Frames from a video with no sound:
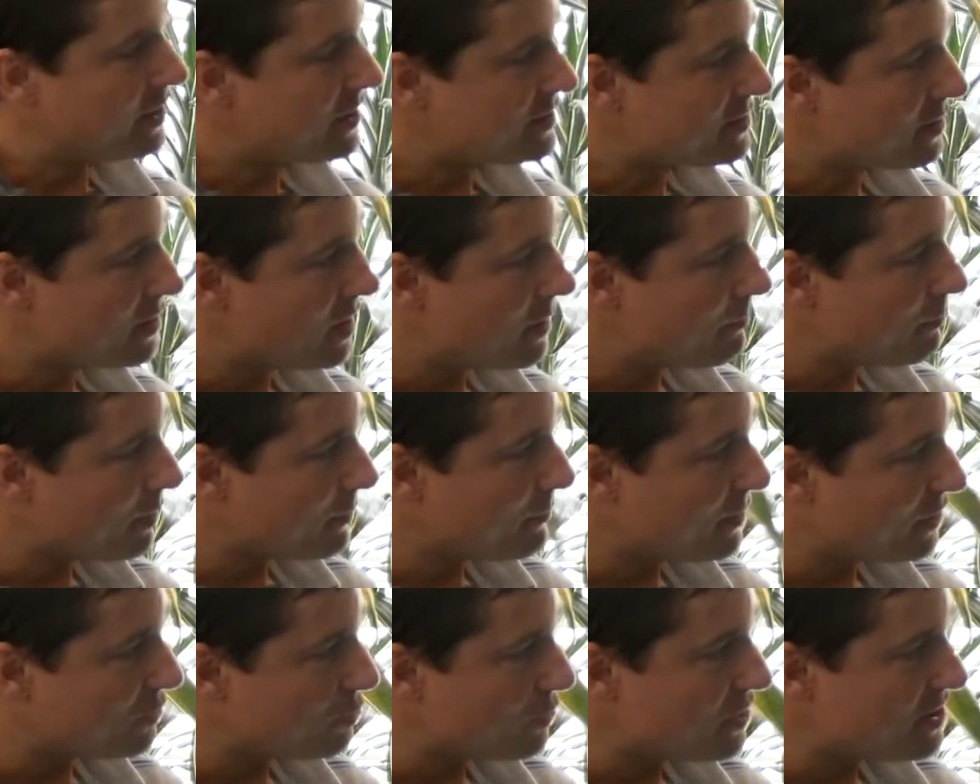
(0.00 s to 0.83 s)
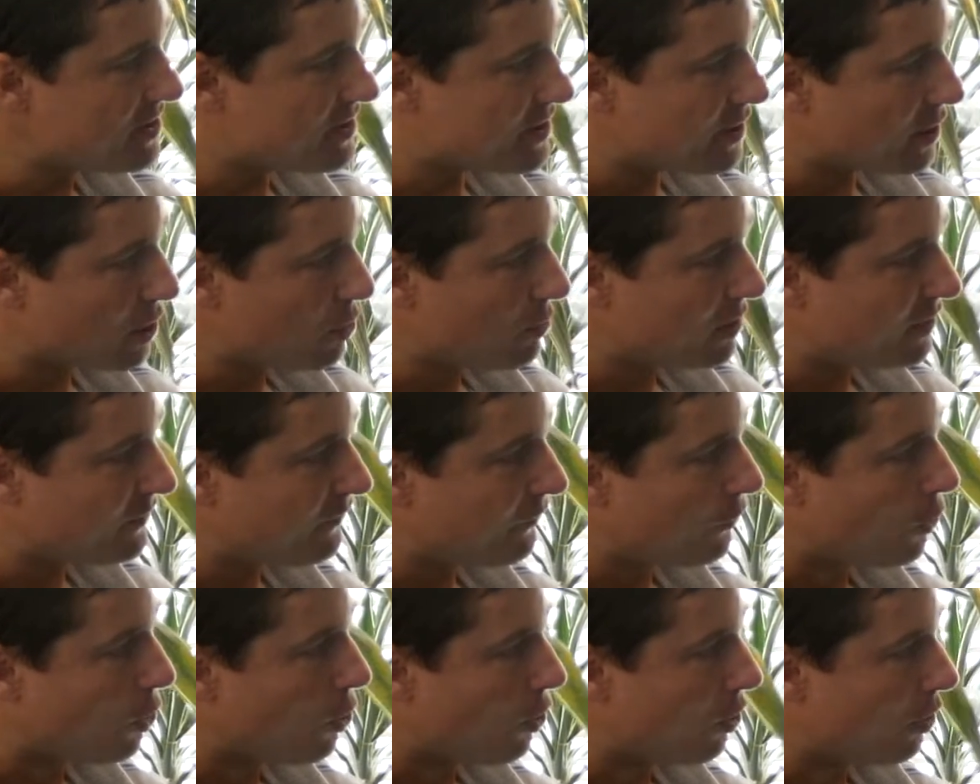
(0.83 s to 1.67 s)
it's a number between 0 and
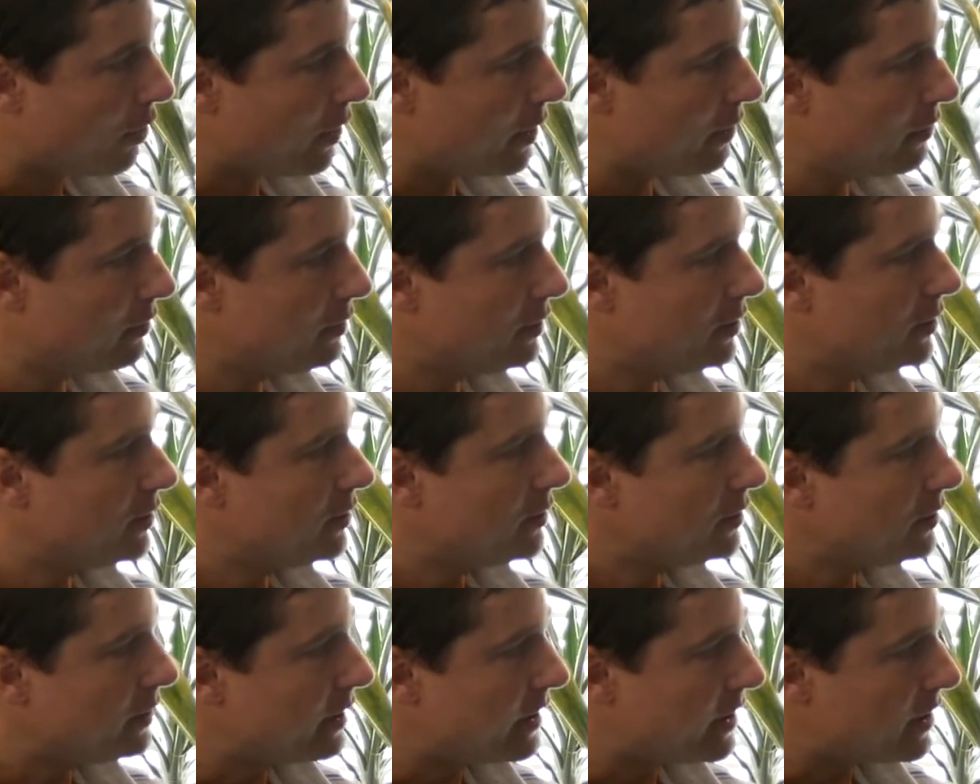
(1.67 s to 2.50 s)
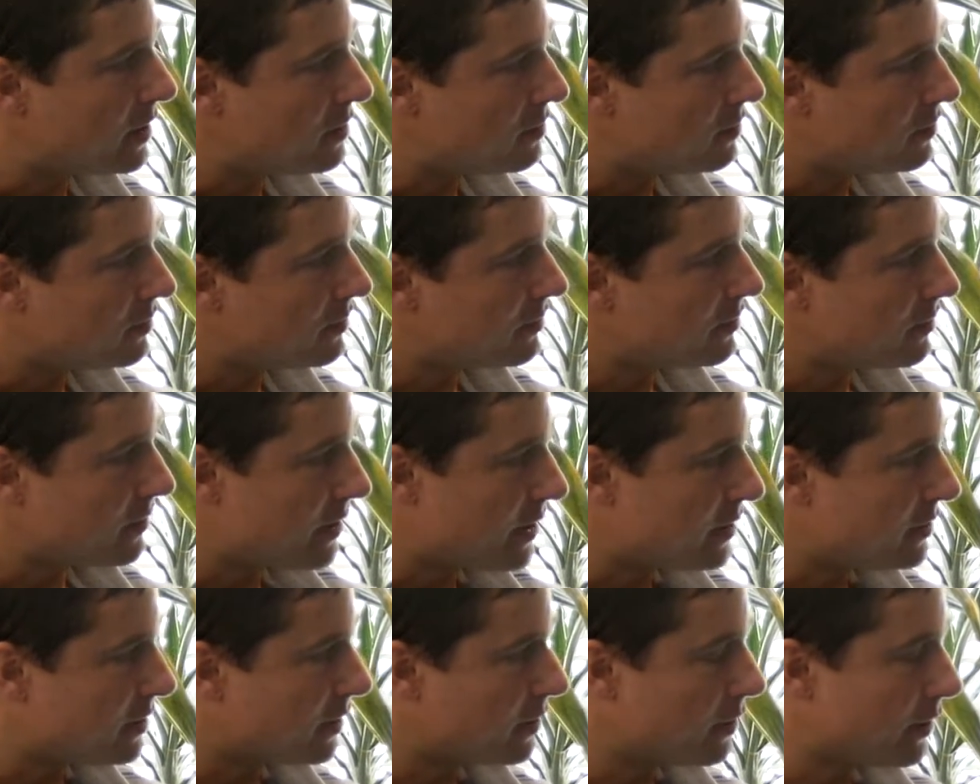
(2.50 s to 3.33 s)
4, and
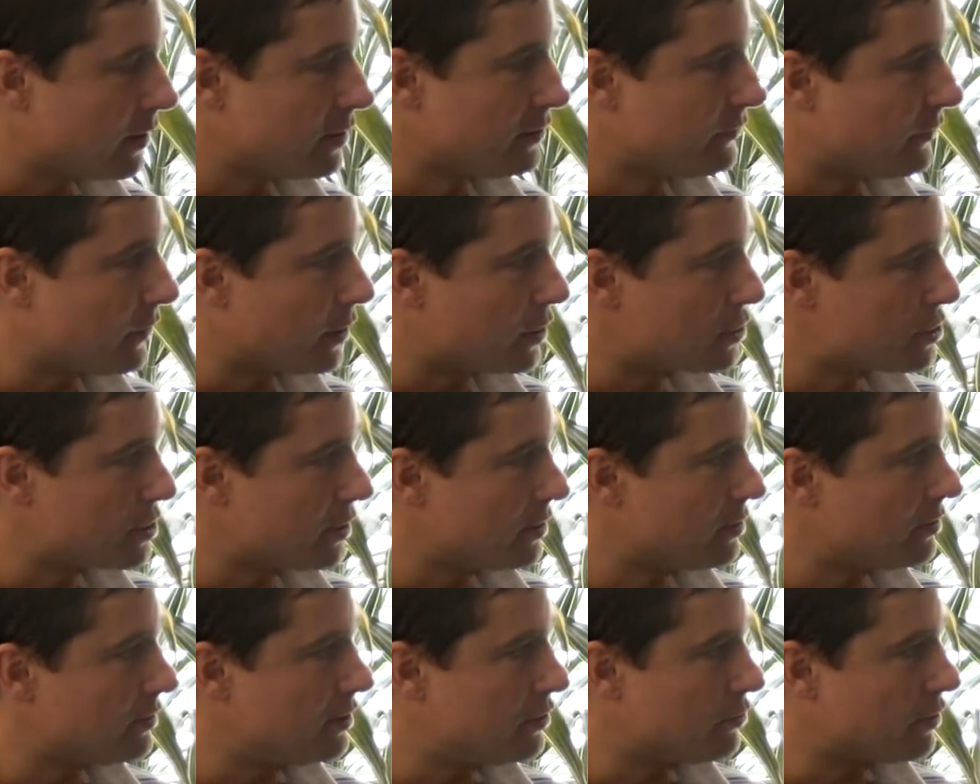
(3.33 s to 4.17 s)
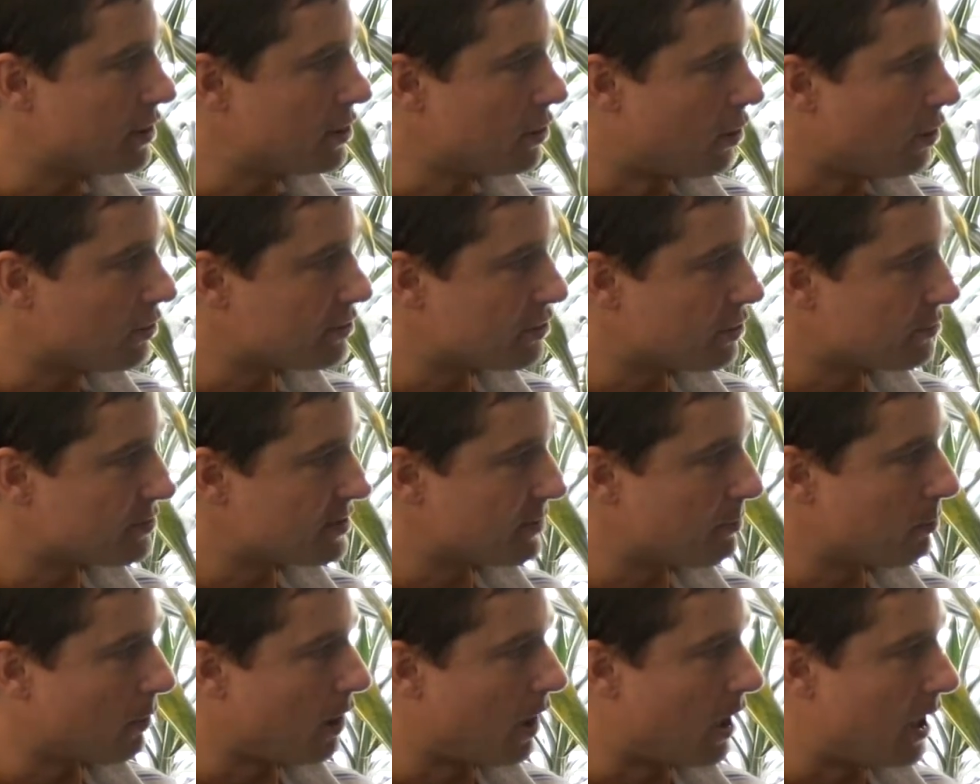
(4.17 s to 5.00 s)
in the current version, you can also
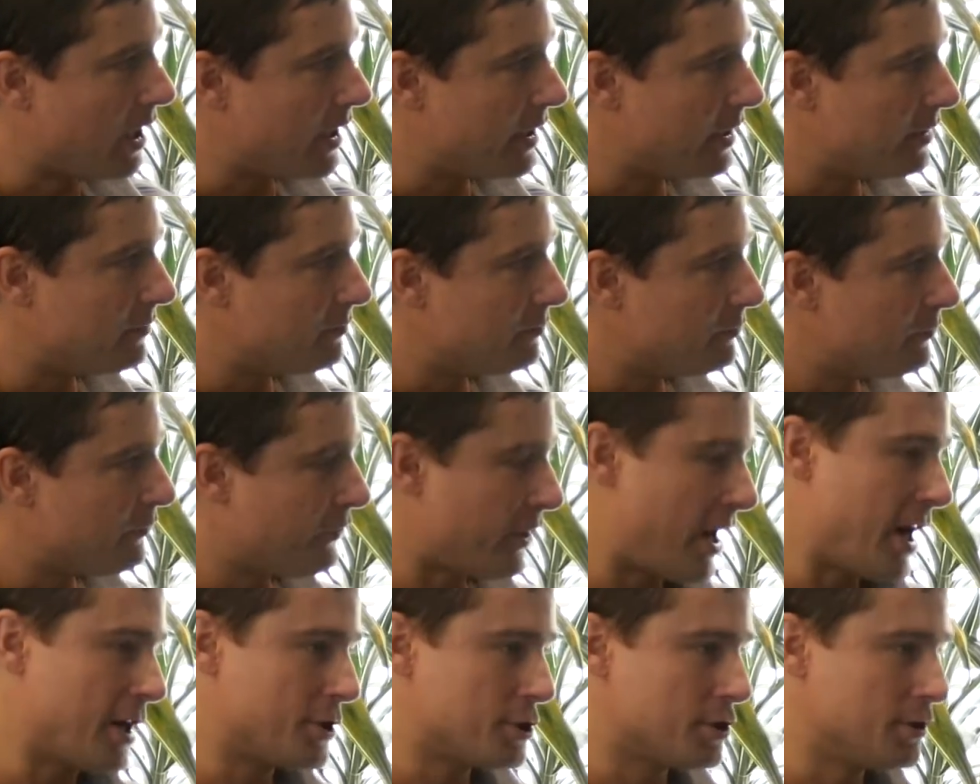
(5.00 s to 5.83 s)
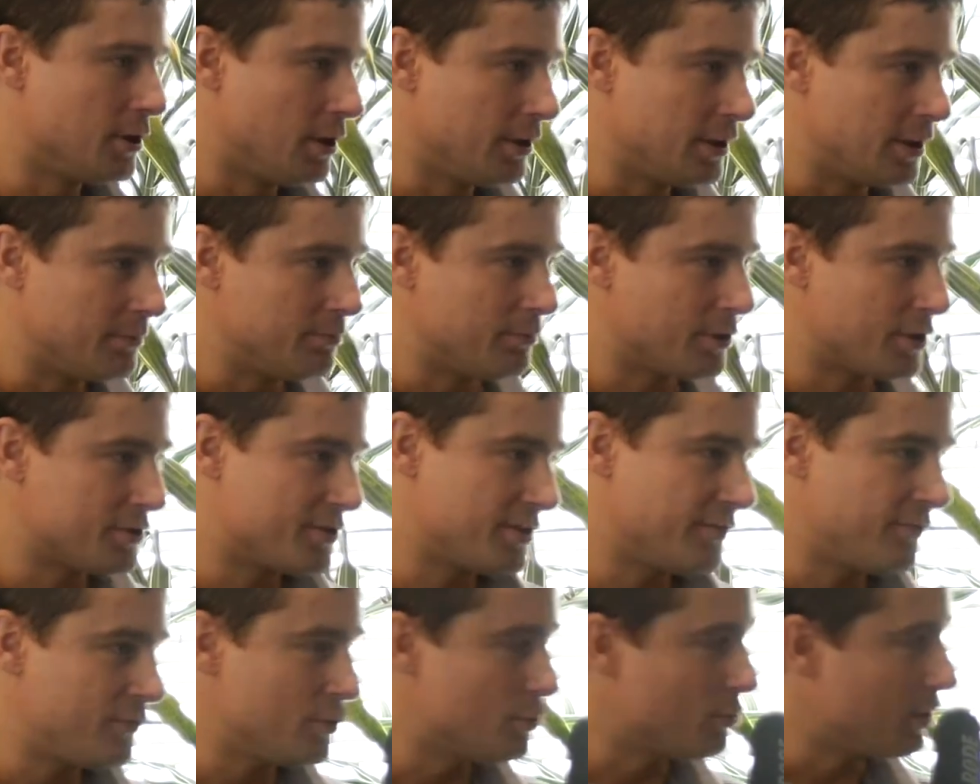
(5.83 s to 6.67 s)
supply fractional numbers
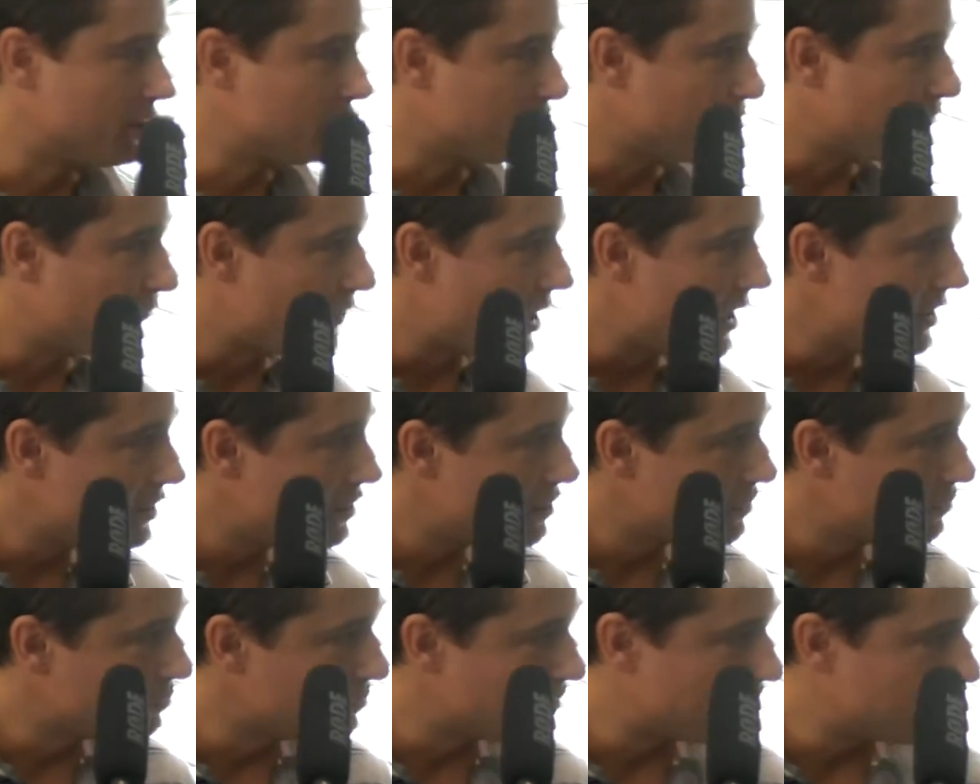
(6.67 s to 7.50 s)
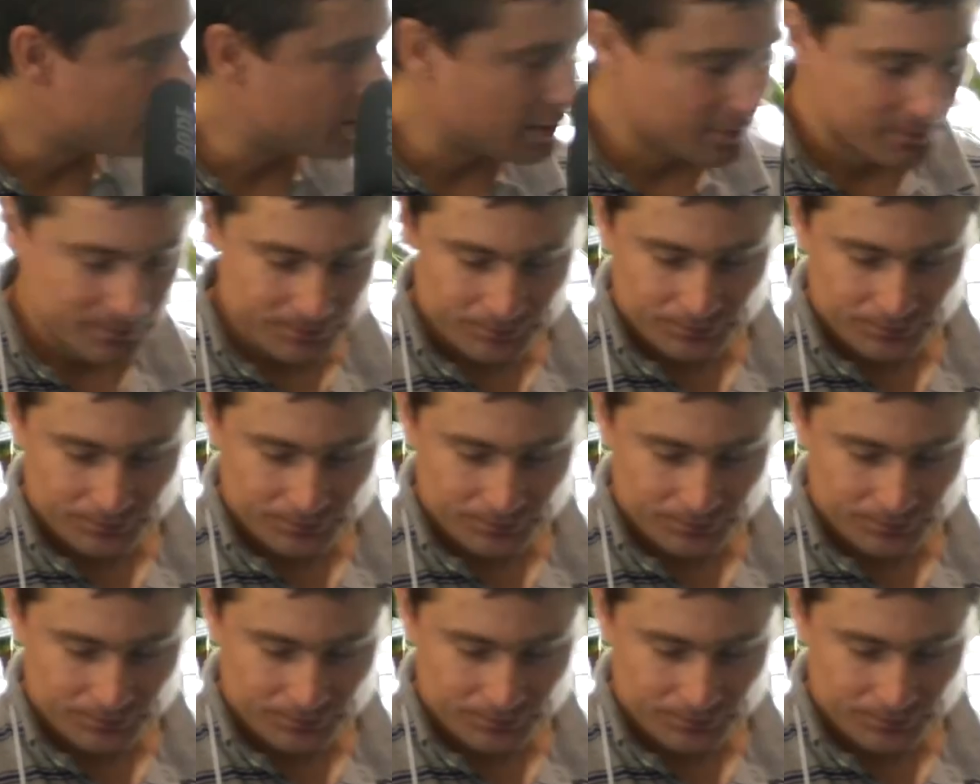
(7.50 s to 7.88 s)
if you want to fine-tune it.